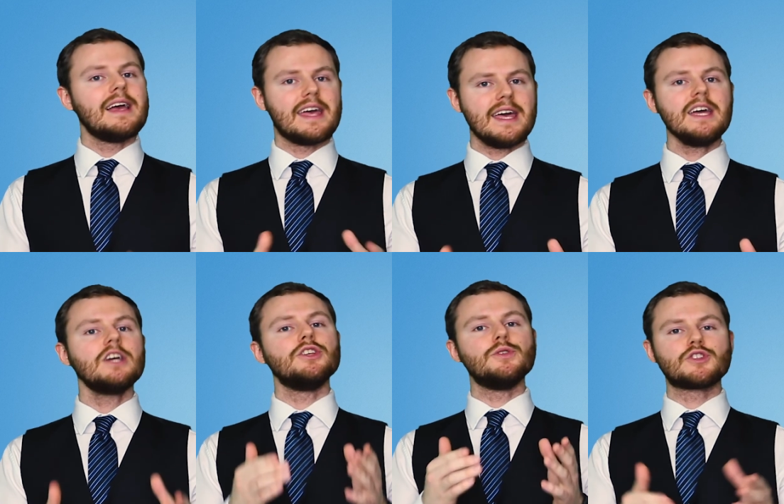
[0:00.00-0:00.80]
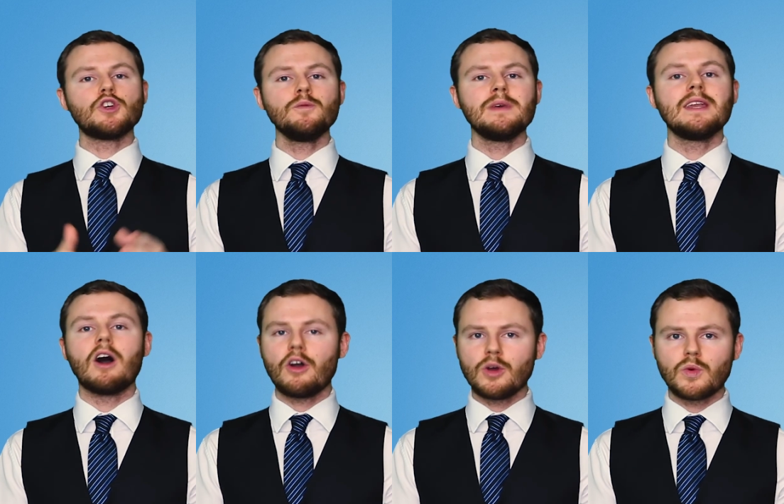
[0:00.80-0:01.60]
Here, you zoom in
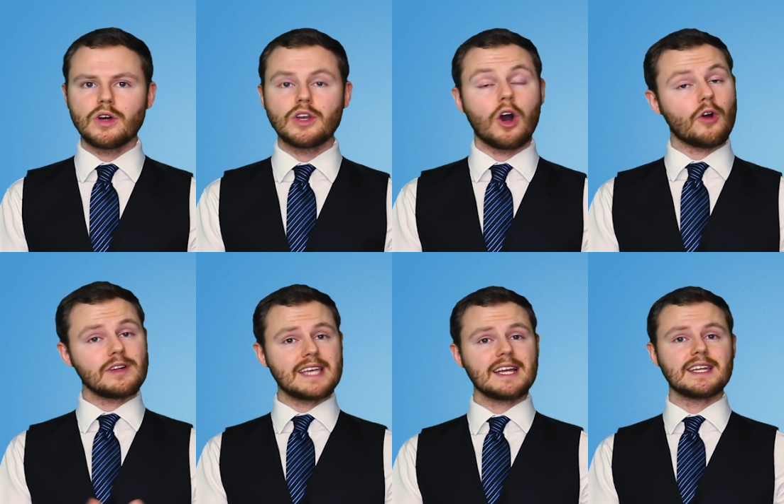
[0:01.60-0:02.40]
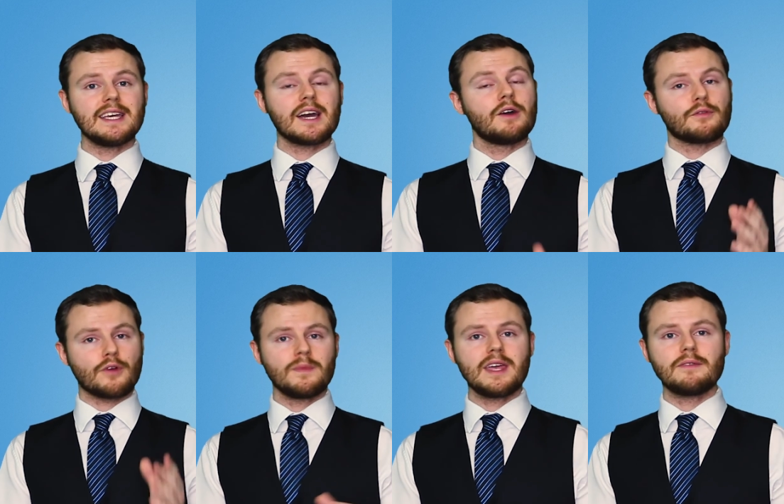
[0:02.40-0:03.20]
on a word or a technique
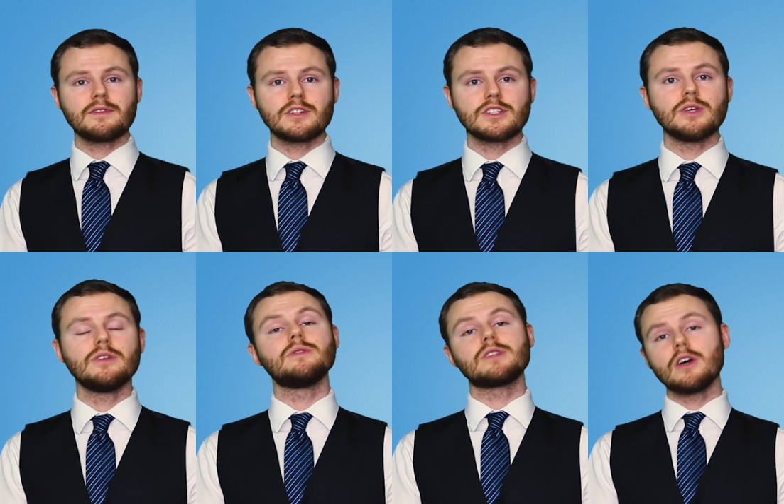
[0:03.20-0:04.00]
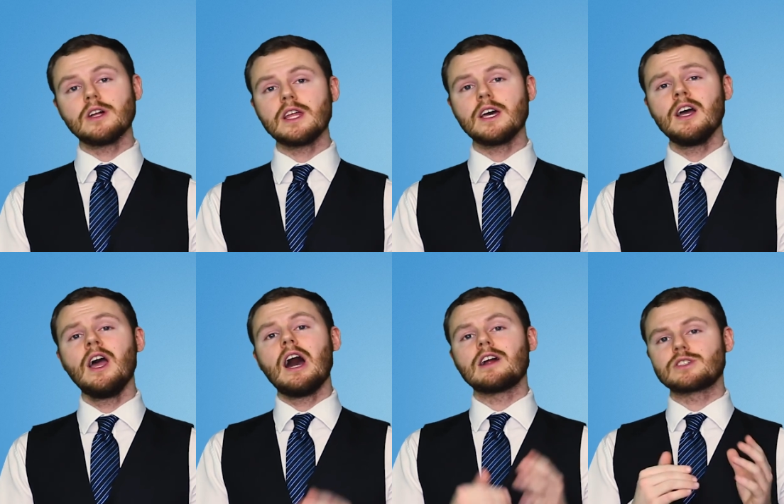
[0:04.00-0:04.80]
from the evidence you used earlier
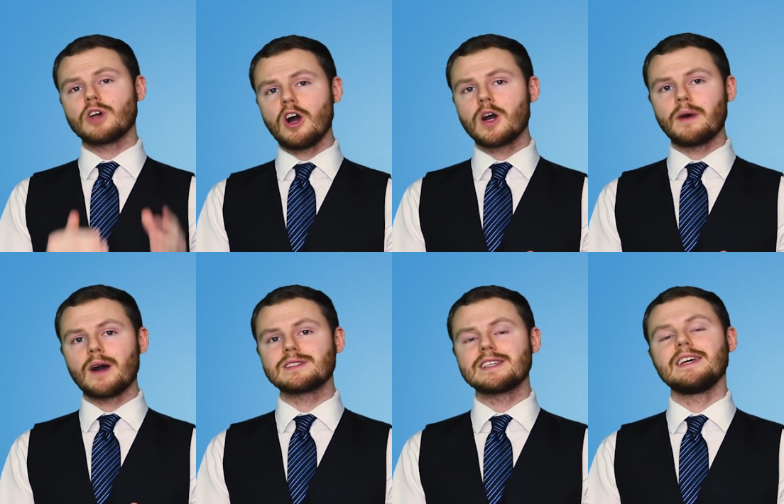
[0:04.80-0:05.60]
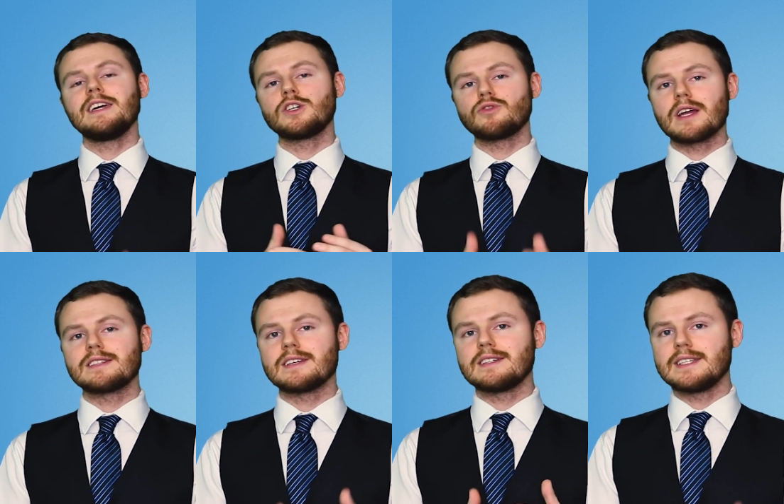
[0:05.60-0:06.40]
and talk about it in
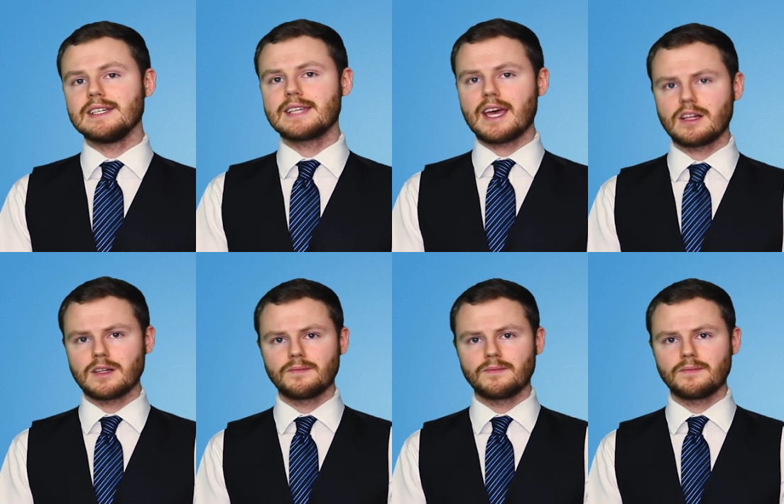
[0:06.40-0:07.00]
greater detail.